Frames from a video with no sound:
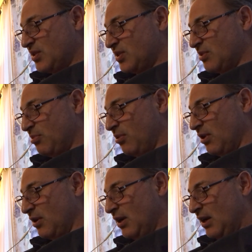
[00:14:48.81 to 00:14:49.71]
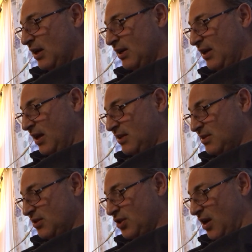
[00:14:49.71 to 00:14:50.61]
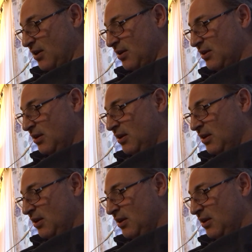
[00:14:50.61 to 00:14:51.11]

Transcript: support against China,